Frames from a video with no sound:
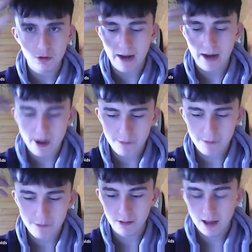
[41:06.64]

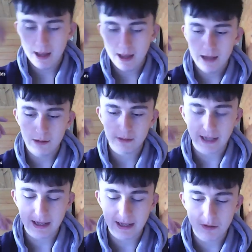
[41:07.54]
powerful, looks like
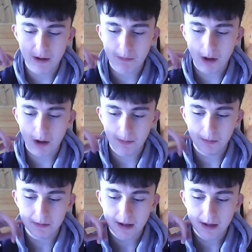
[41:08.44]
he can create
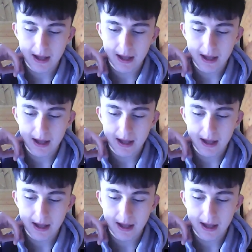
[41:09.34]
problems.